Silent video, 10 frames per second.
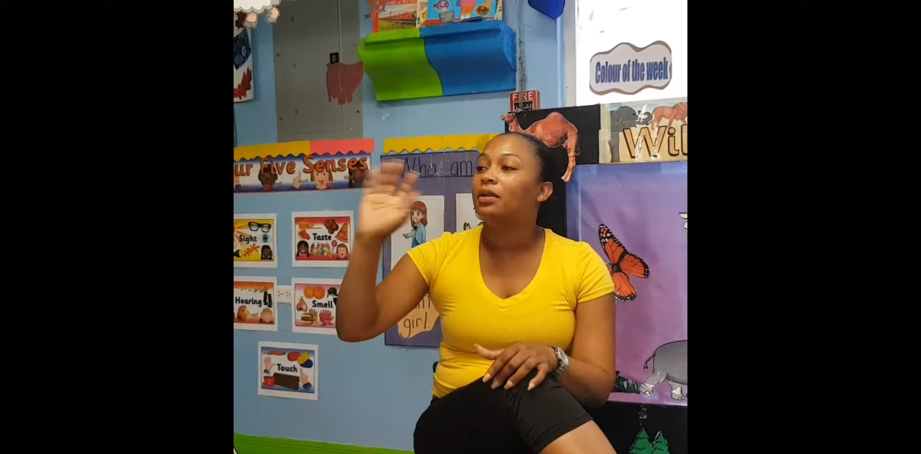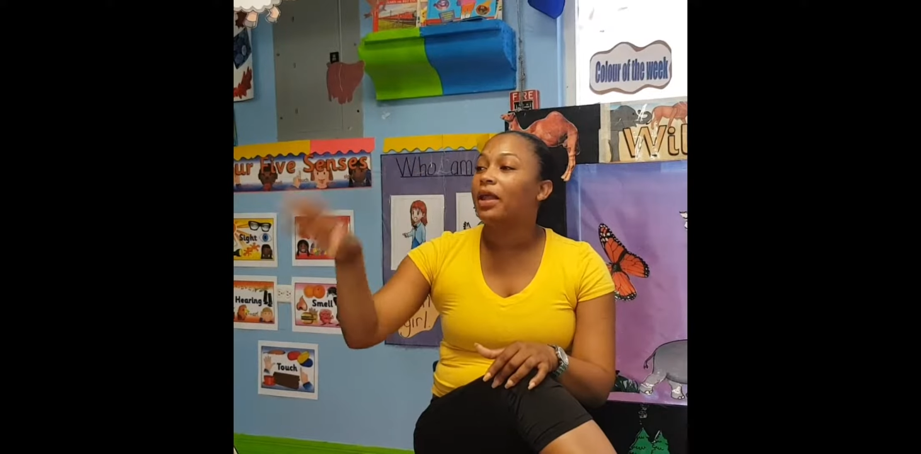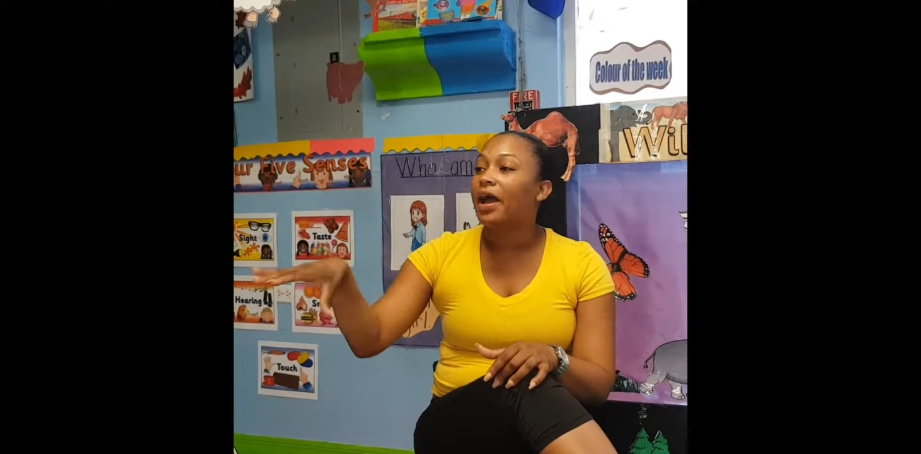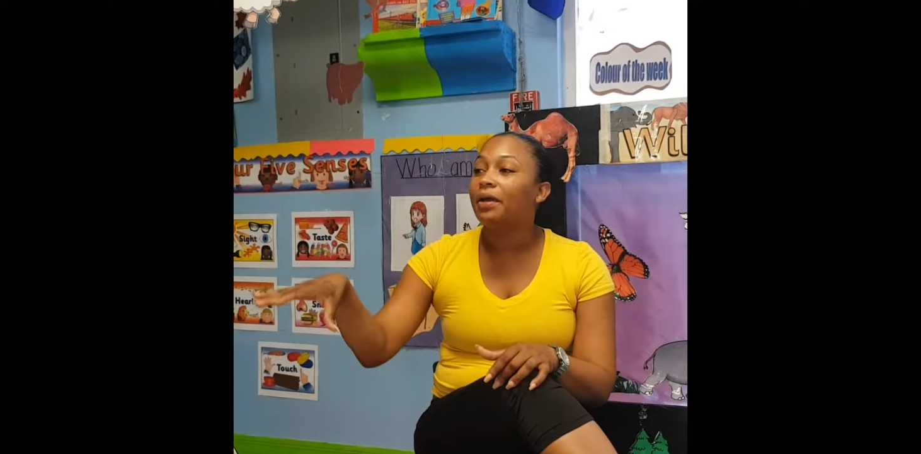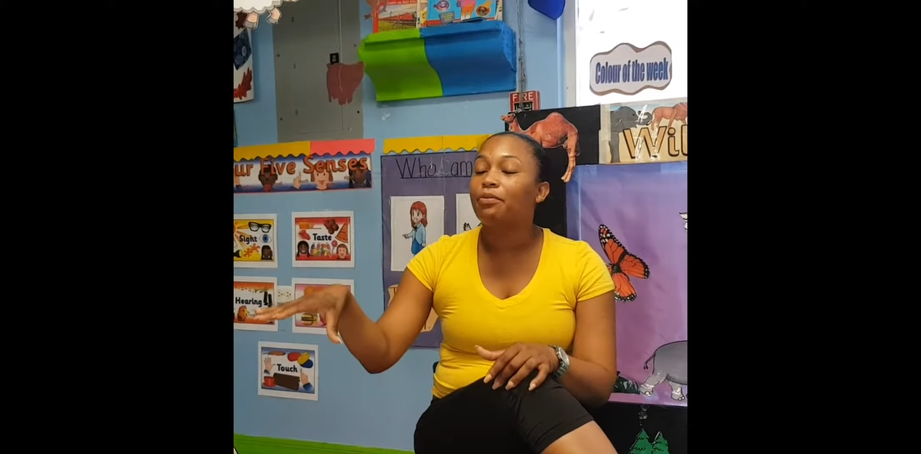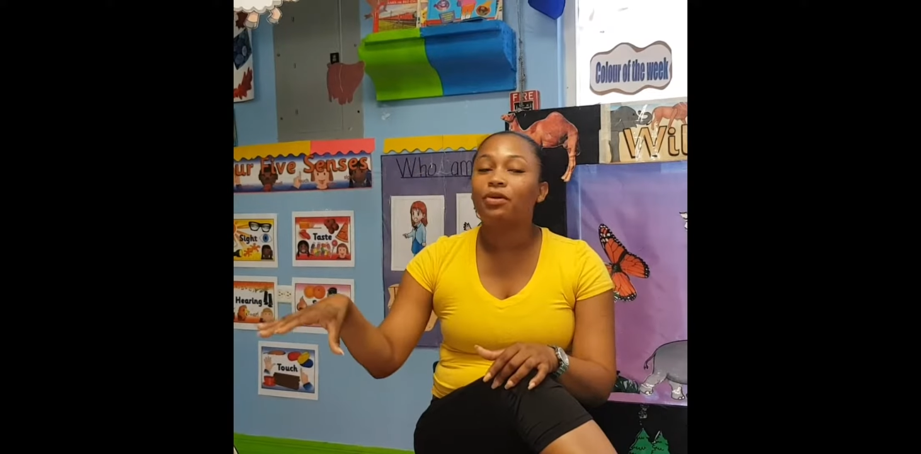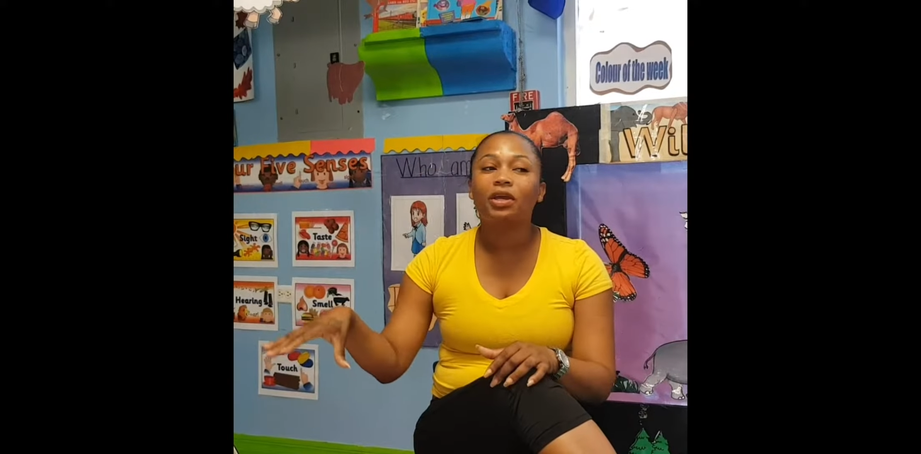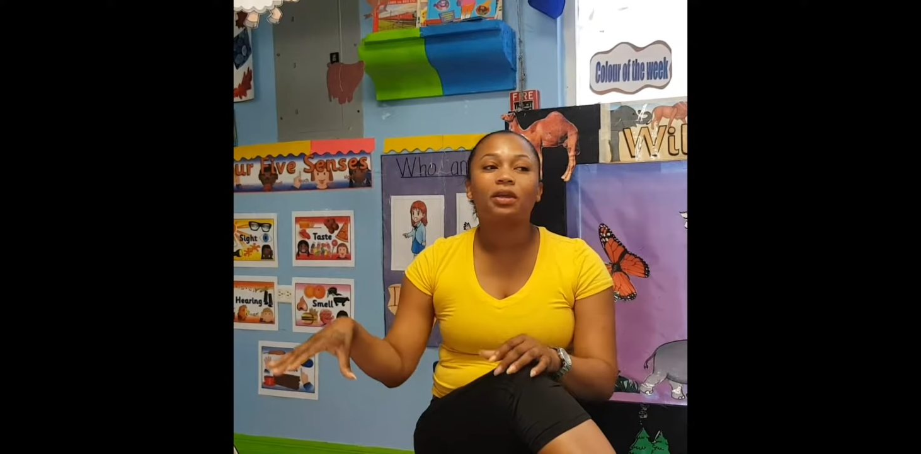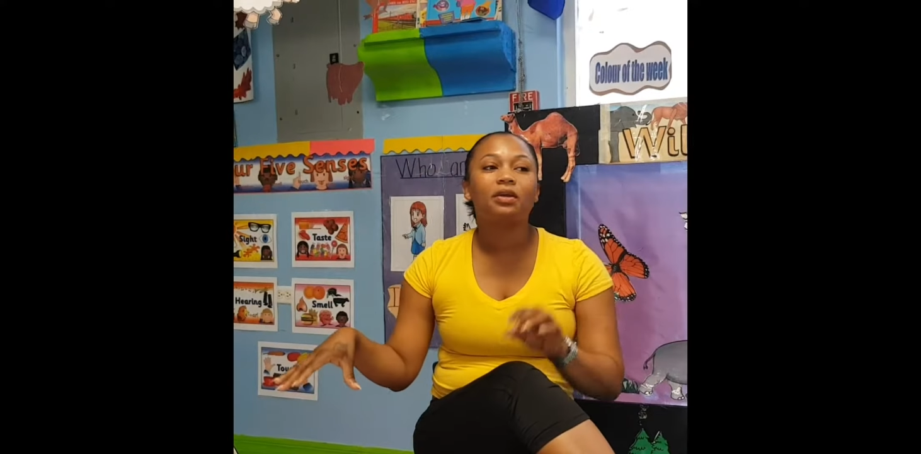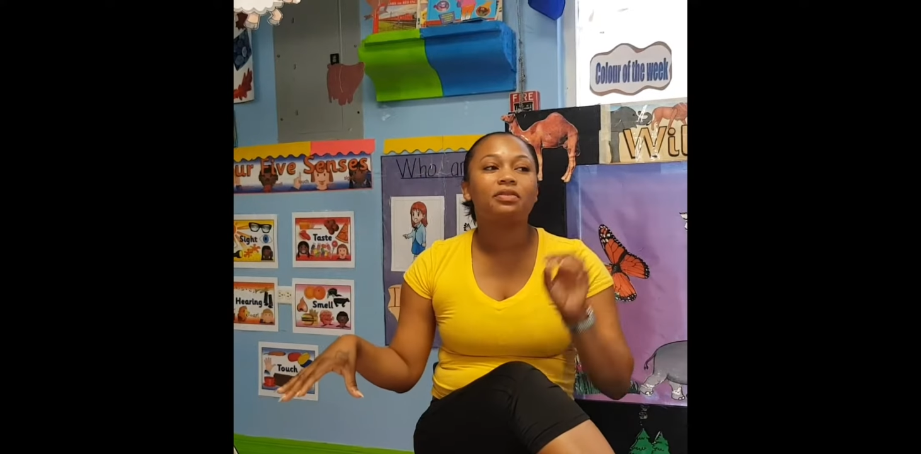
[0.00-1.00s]

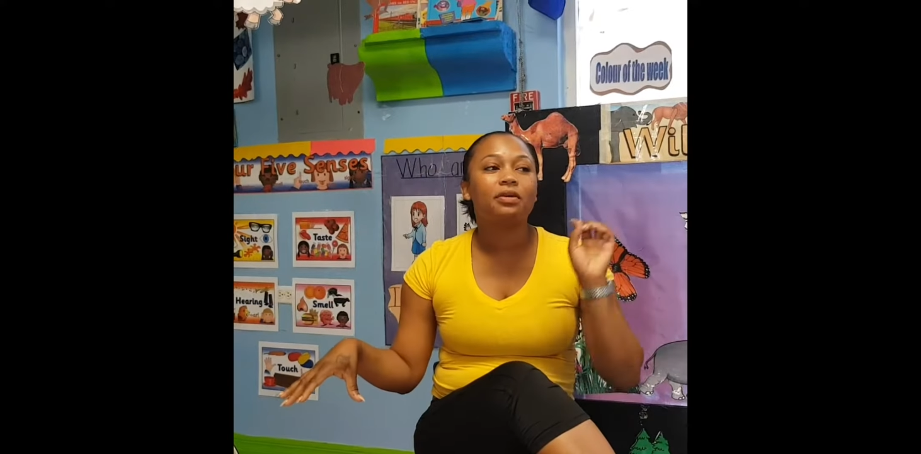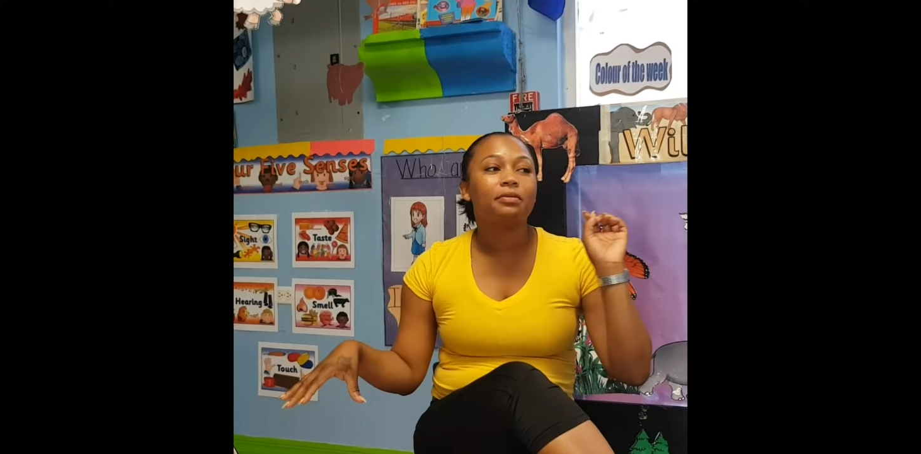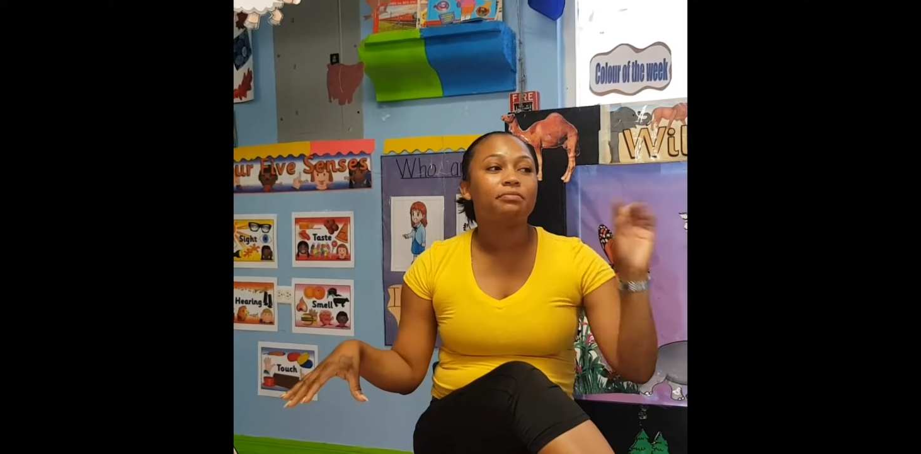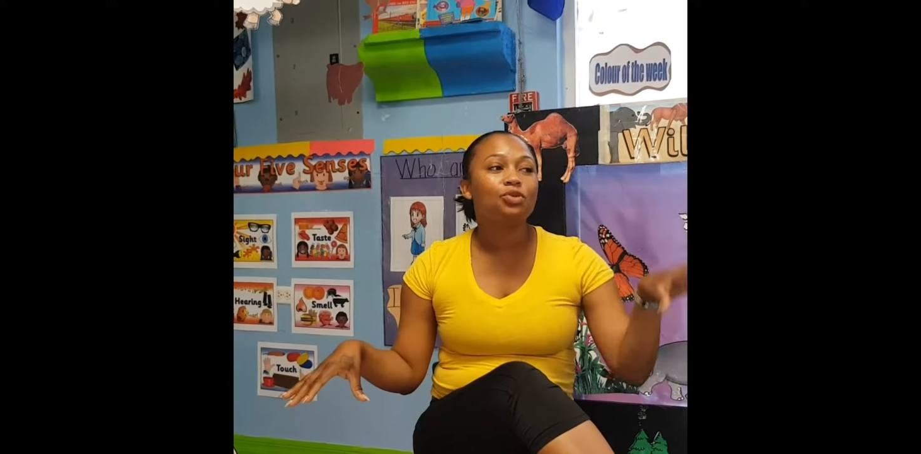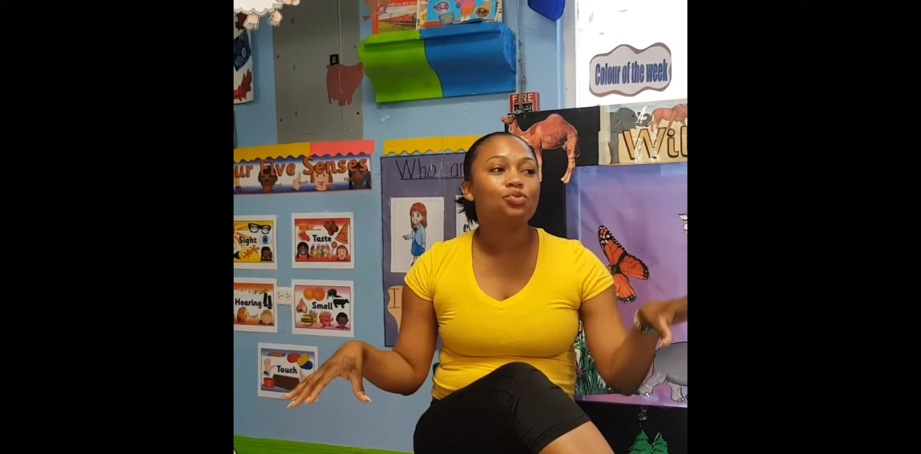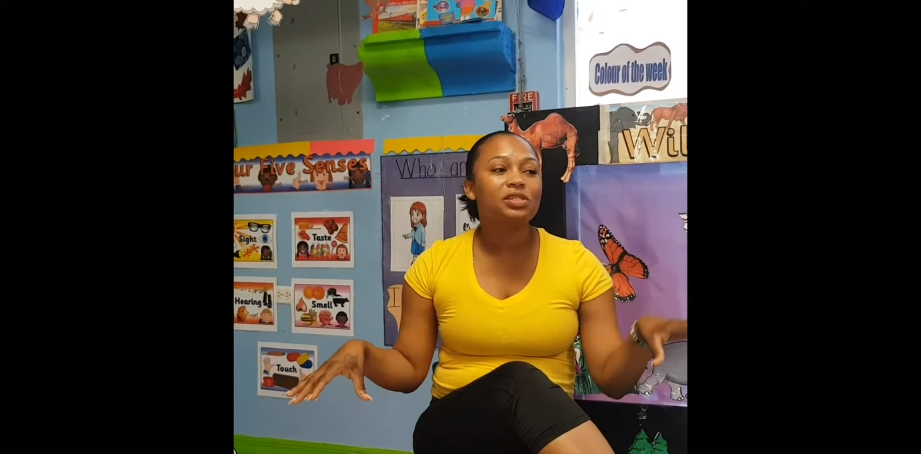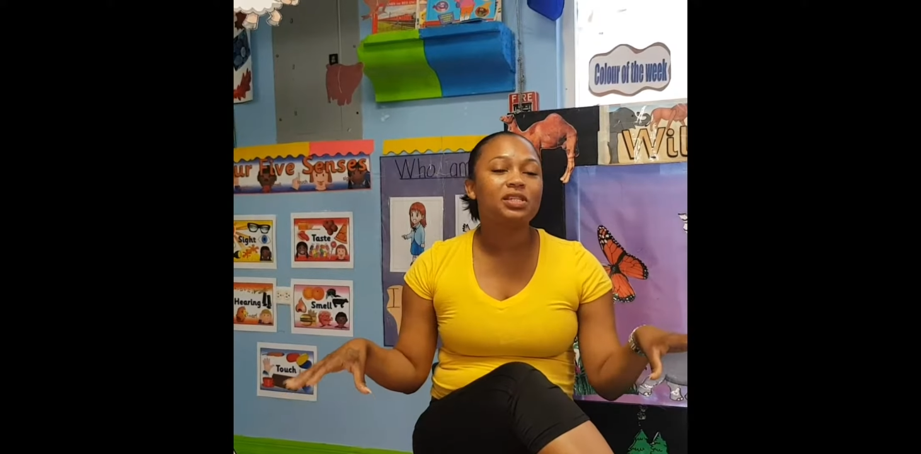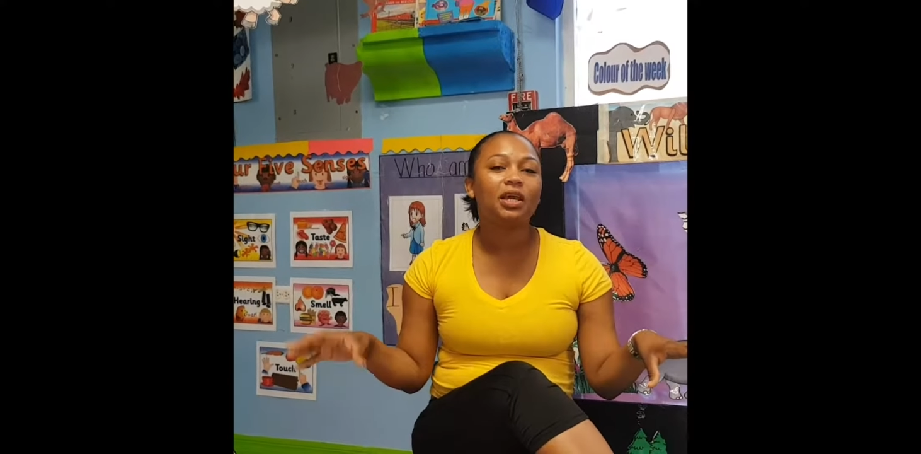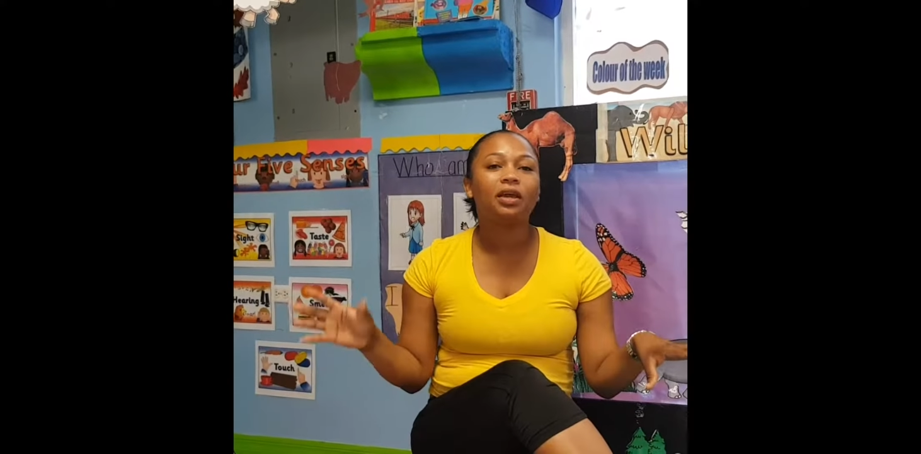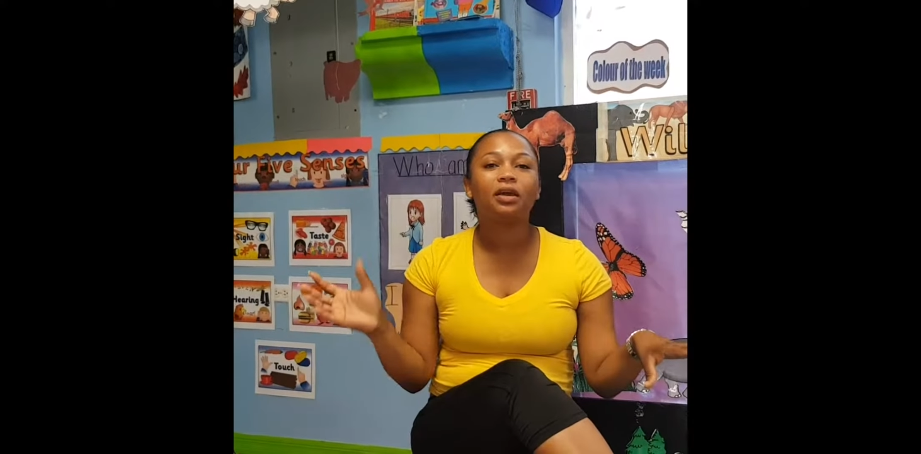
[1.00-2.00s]
library, the
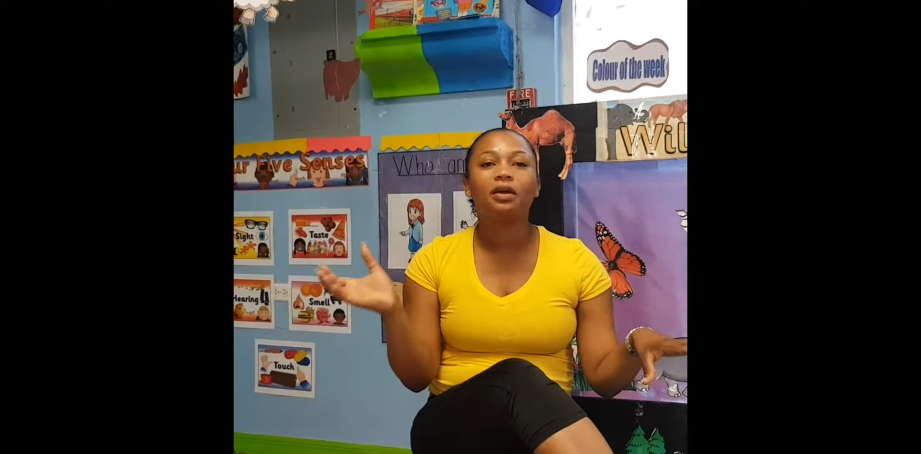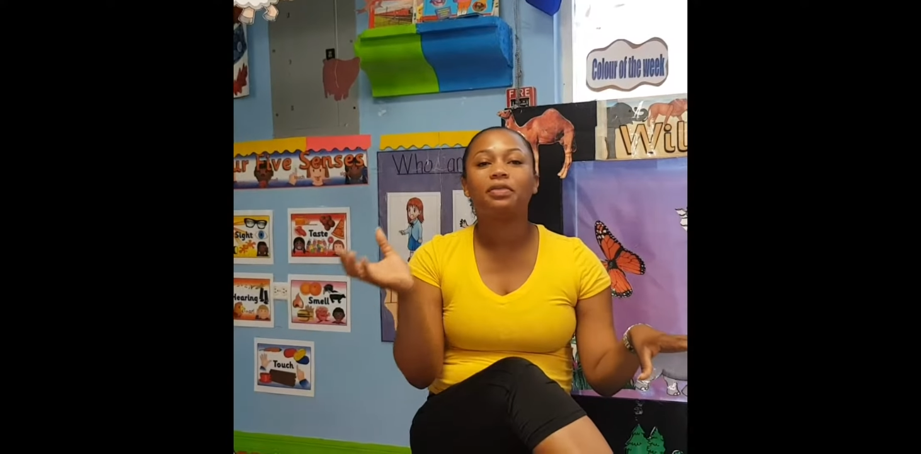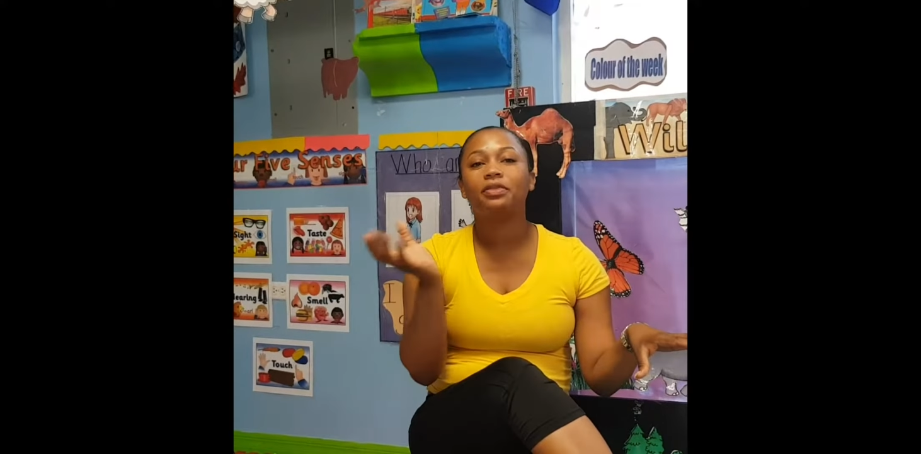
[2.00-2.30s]
music,